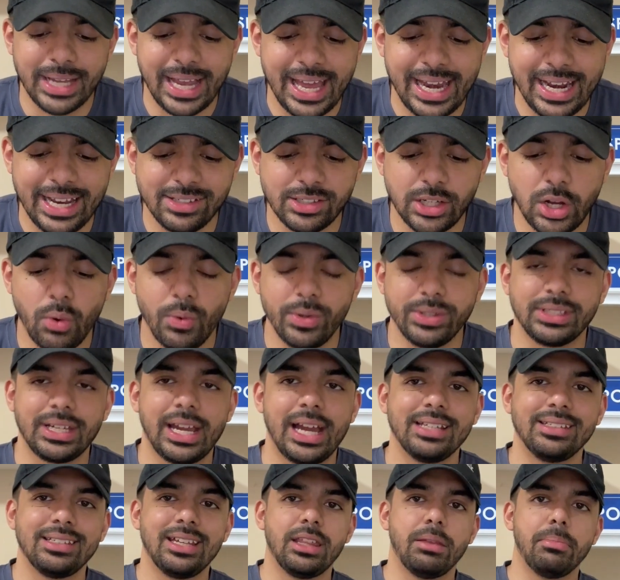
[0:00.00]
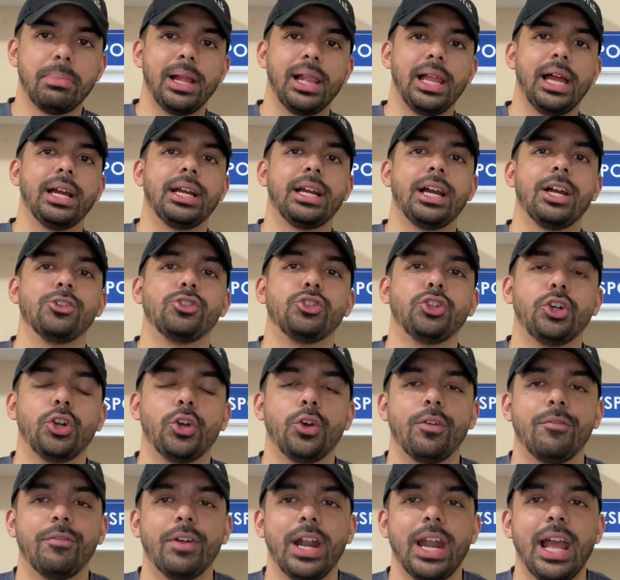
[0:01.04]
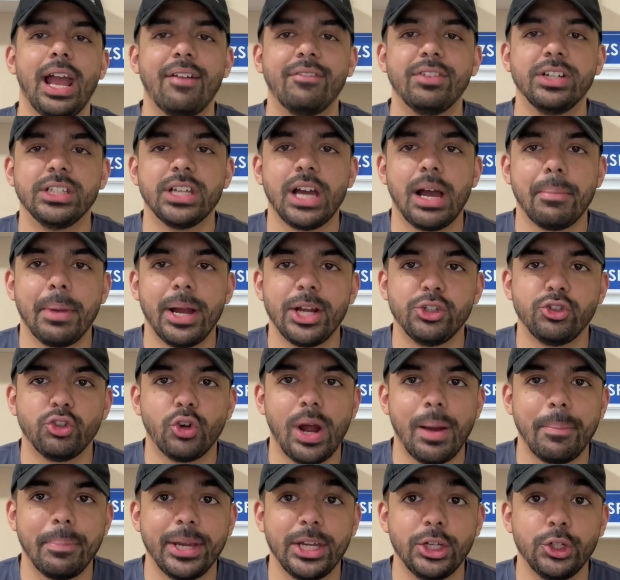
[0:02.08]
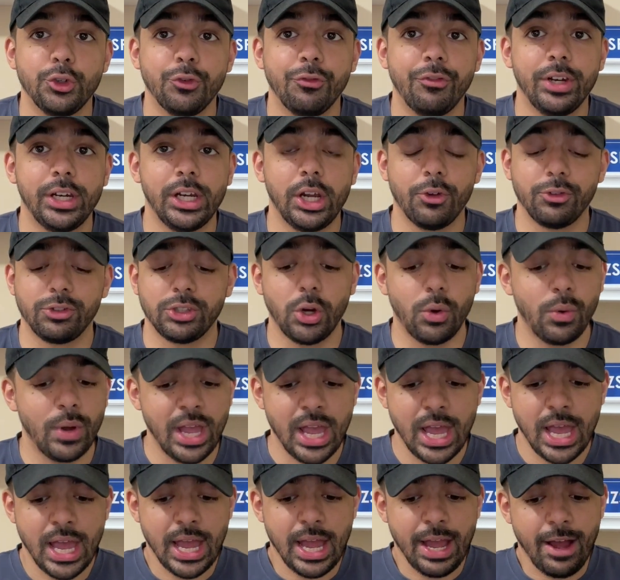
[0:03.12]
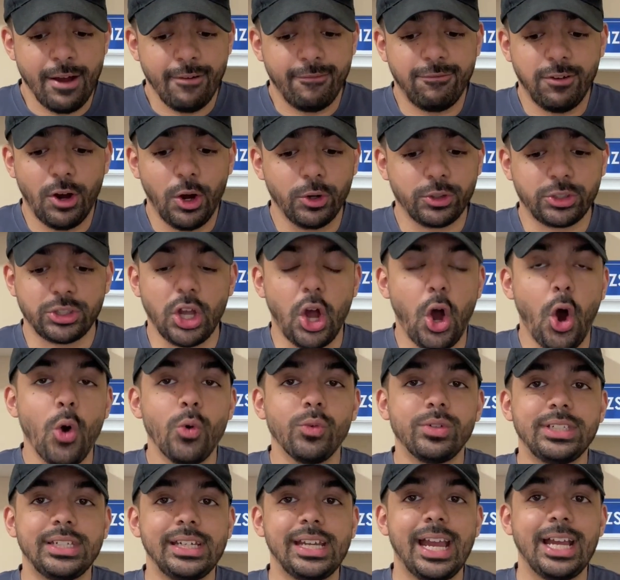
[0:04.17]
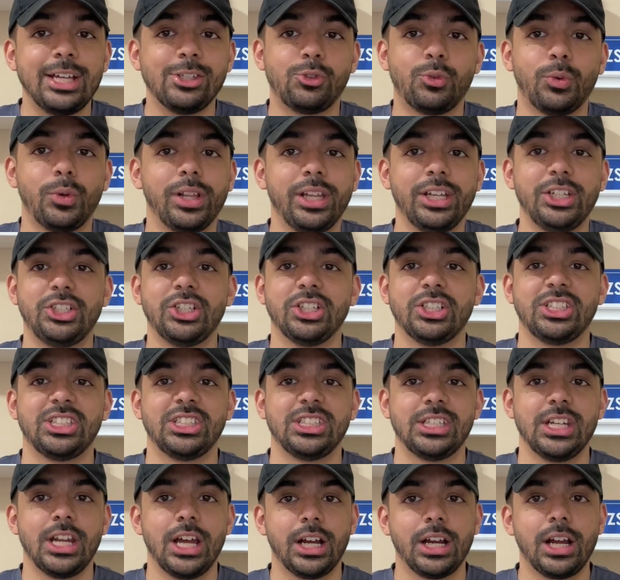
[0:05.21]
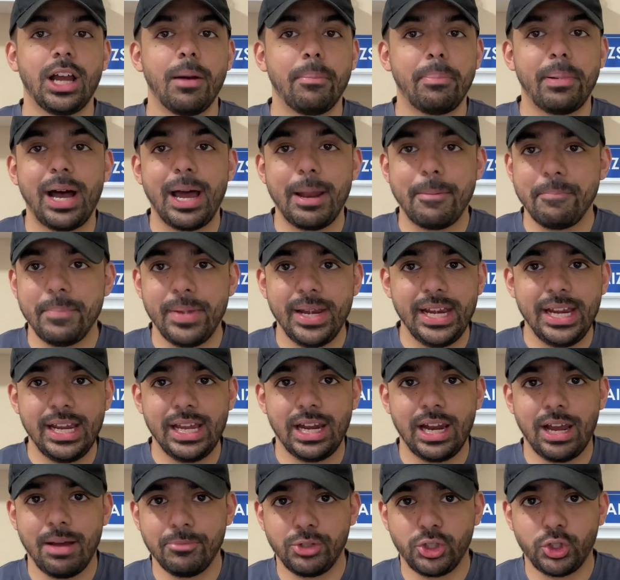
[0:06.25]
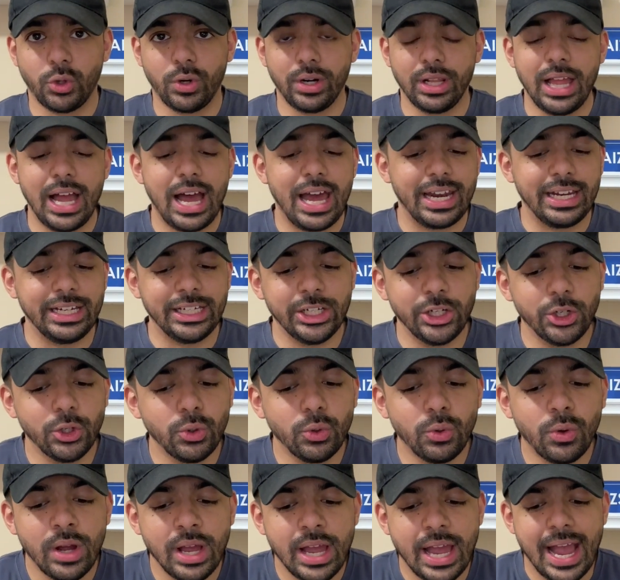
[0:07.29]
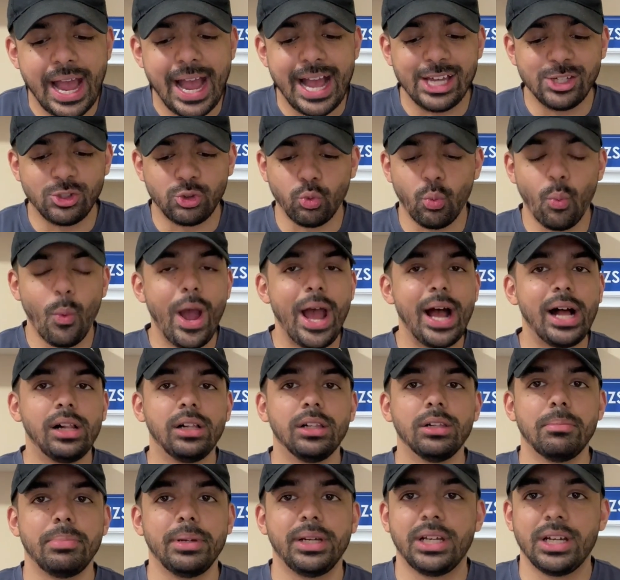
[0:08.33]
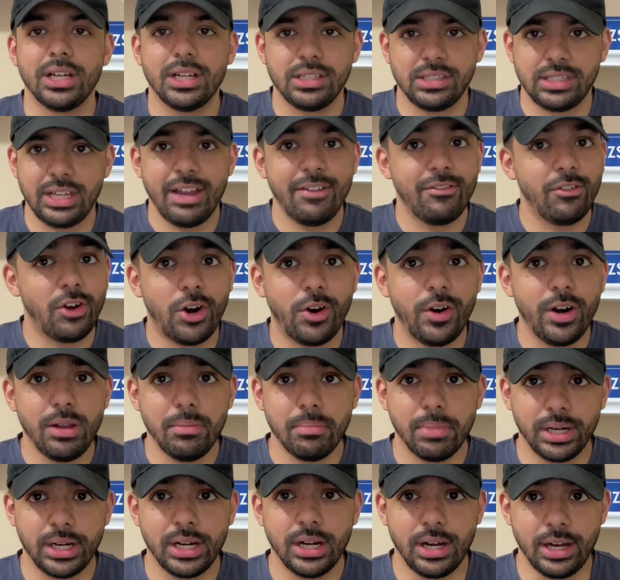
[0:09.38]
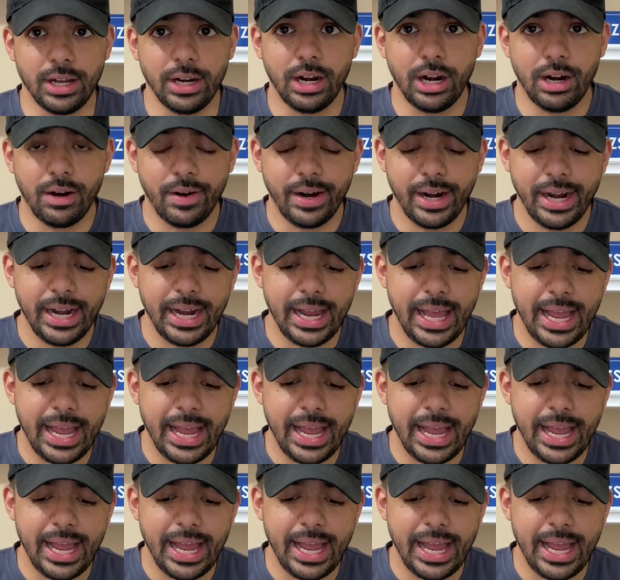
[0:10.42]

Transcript: And as always, guys, hit the bell icon so you're notified every time I drop a new video. So, folks, OTAs really just snuck up on me, and I'm sure a lot of you as well, because they've already begun, all right?